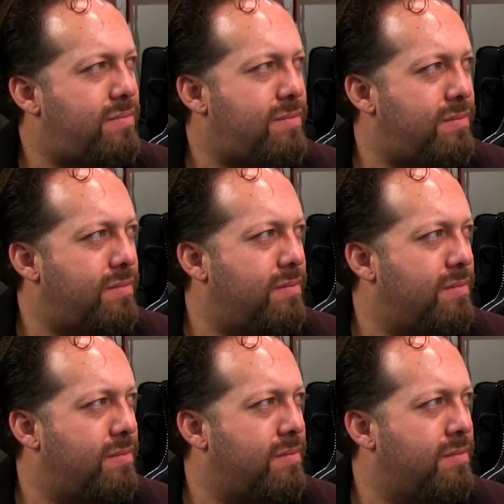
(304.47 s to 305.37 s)

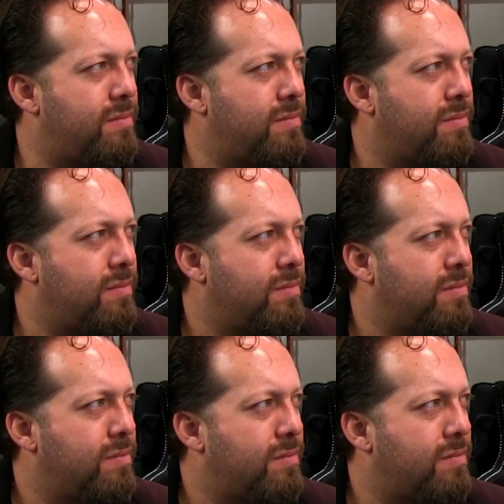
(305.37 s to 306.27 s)

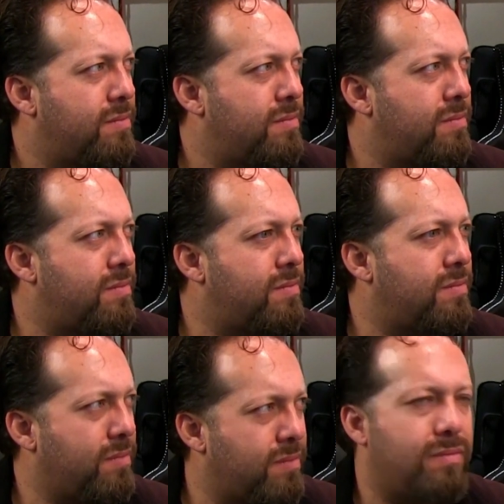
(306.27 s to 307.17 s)

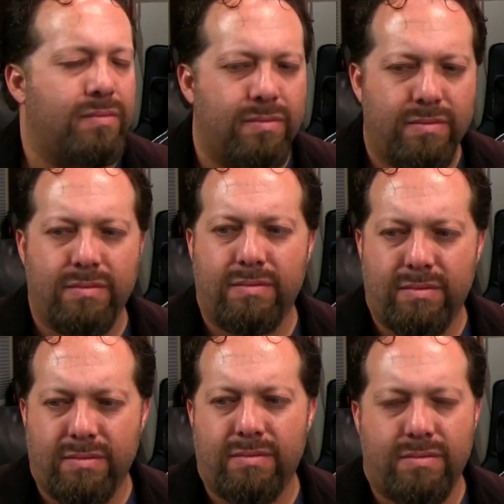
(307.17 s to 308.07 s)

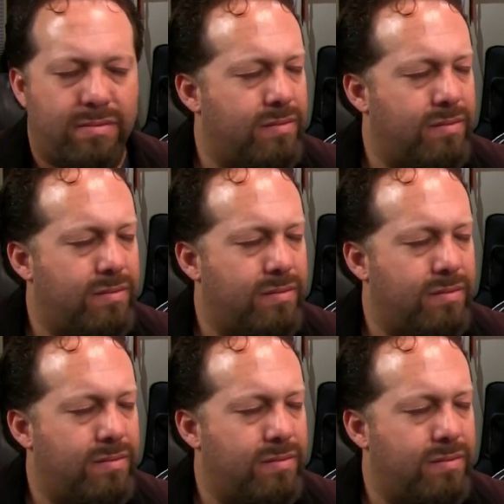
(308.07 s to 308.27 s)
(not speaking)